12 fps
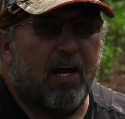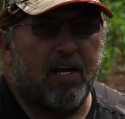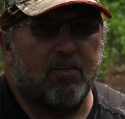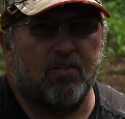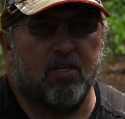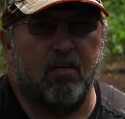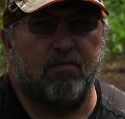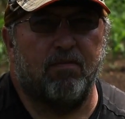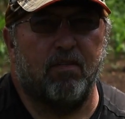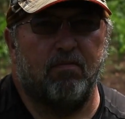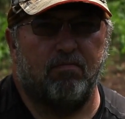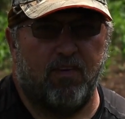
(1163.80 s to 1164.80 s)
planting stuff
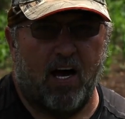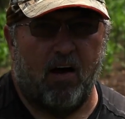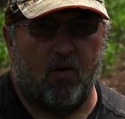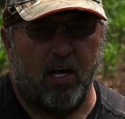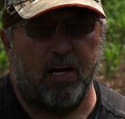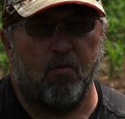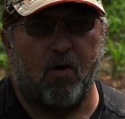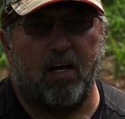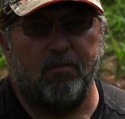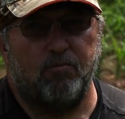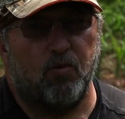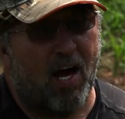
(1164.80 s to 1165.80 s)
for fall
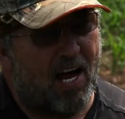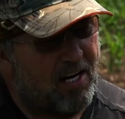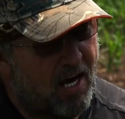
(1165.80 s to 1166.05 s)
anyway. Right